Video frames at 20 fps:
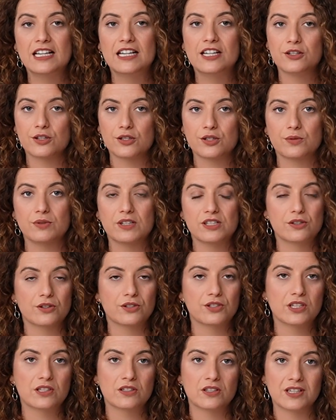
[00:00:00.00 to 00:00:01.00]
Just
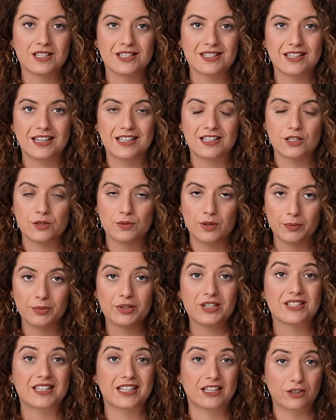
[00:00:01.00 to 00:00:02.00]
research it on a site as well,
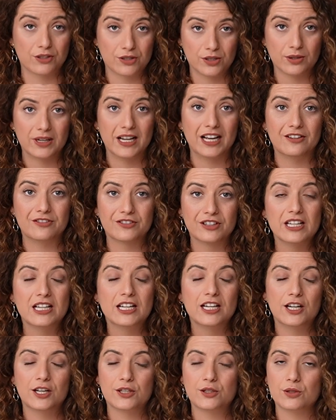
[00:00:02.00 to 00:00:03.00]
because I also have
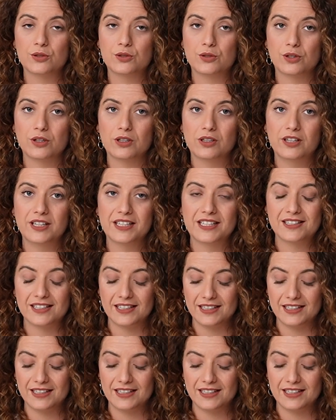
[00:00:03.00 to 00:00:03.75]
a tutorial on it.